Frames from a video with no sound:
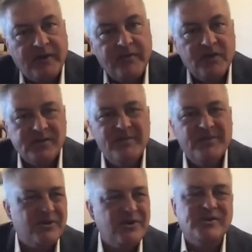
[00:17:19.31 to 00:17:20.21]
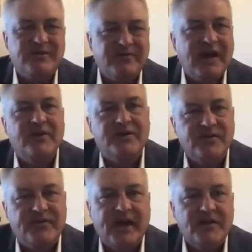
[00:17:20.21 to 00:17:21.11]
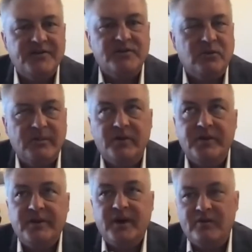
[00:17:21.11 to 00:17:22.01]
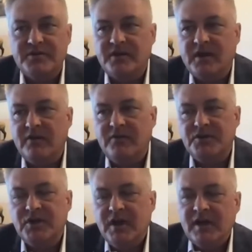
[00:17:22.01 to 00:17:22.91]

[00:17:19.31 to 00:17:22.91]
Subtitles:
And those limits are usually $500,000 to $1 million in coverage.